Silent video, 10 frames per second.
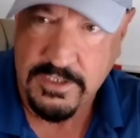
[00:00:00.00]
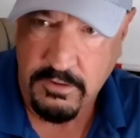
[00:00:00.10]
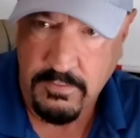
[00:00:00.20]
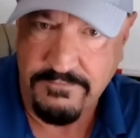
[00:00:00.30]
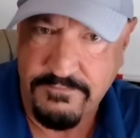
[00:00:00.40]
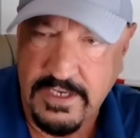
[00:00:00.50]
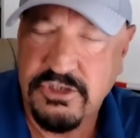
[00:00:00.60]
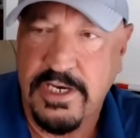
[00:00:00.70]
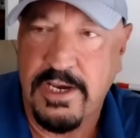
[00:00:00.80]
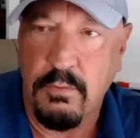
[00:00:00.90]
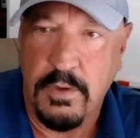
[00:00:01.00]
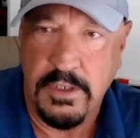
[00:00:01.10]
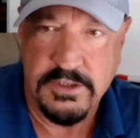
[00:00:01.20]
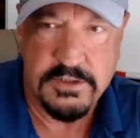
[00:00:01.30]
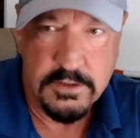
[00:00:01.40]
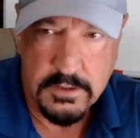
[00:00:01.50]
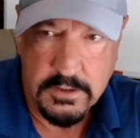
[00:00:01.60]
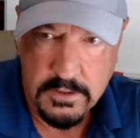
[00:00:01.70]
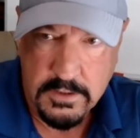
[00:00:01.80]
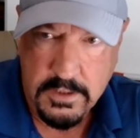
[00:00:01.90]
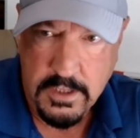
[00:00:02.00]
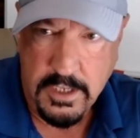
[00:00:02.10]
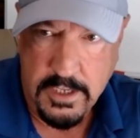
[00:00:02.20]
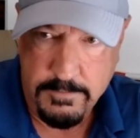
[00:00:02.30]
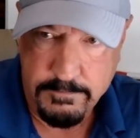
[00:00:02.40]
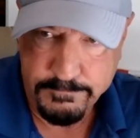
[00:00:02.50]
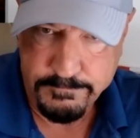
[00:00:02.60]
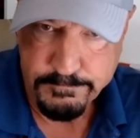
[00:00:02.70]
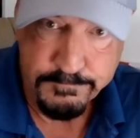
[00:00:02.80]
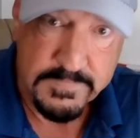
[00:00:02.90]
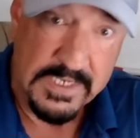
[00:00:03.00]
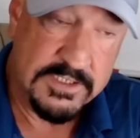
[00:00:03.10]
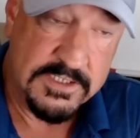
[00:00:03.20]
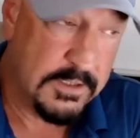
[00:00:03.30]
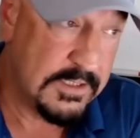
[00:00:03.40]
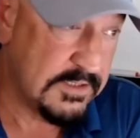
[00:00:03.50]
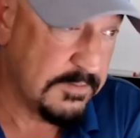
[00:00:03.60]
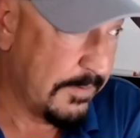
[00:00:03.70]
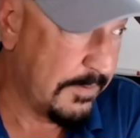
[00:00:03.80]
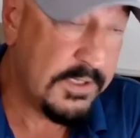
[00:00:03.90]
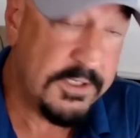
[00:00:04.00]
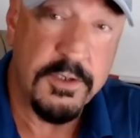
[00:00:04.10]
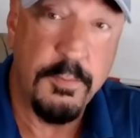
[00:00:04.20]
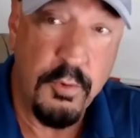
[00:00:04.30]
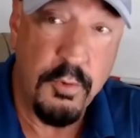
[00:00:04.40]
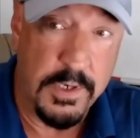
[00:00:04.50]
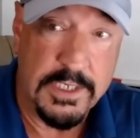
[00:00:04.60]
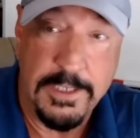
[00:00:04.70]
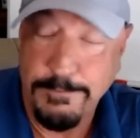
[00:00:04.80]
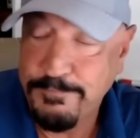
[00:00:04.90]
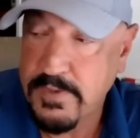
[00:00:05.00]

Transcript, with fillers: ago, FHA was, um, and still is, in my opinion, the poop monkey.